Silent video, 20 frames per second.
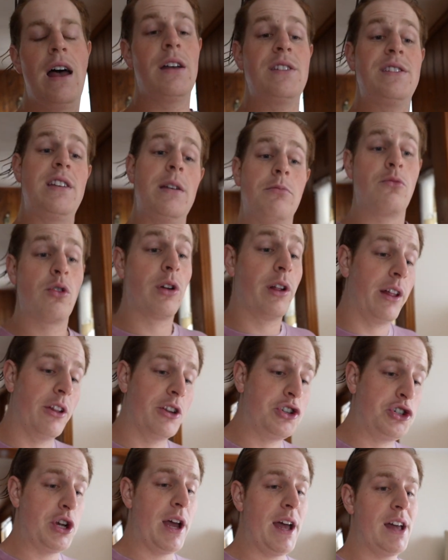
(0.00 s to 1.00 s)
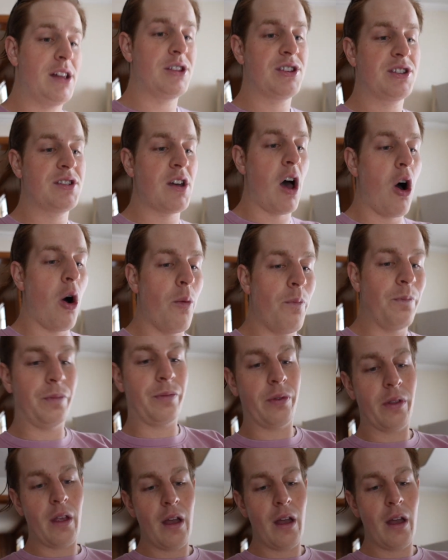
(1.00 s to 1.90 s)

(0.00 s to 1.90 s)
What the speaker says: seemed really legit. So